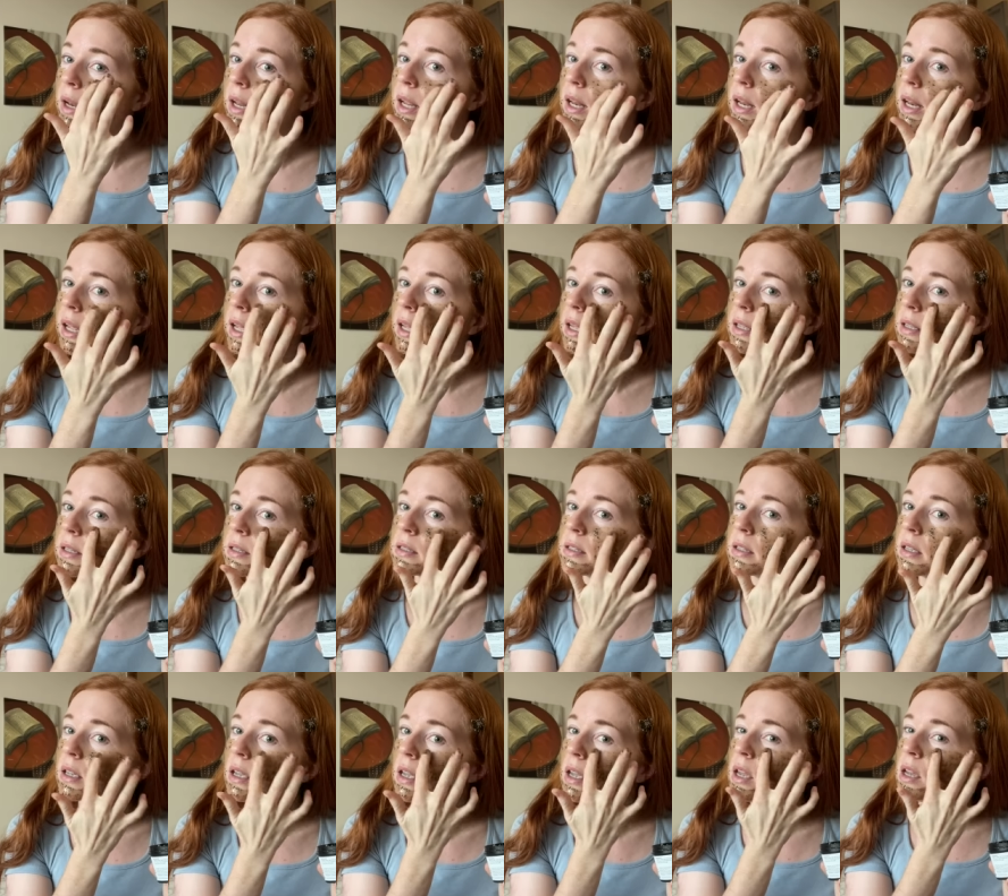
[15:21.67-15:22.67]
It is
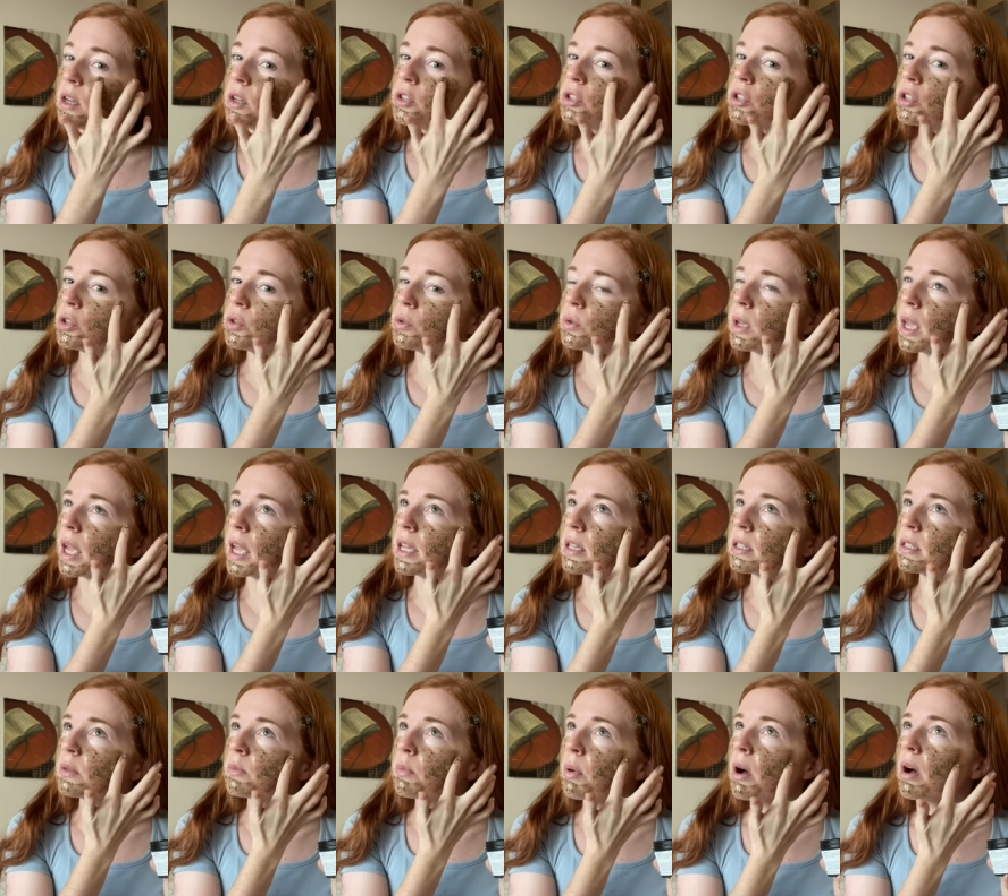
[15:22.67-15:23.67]
To Gaze
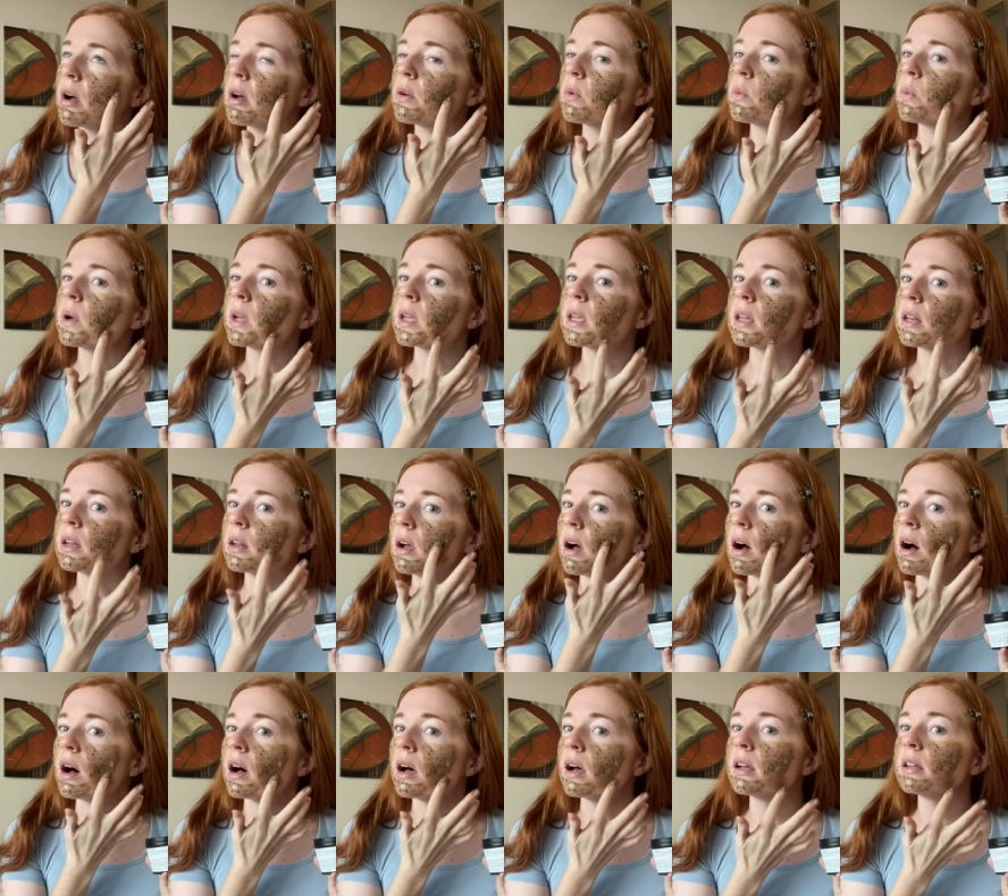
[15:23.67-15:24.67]
Upon Wicked
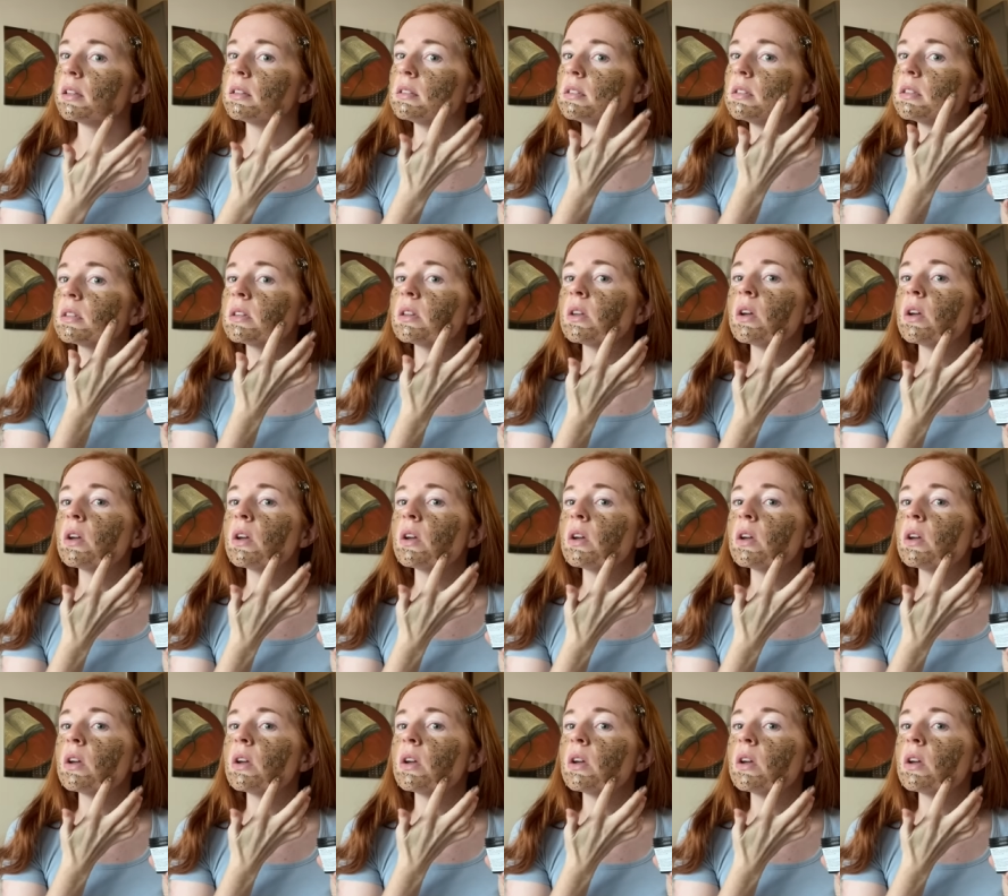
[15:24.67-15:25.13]
Gods,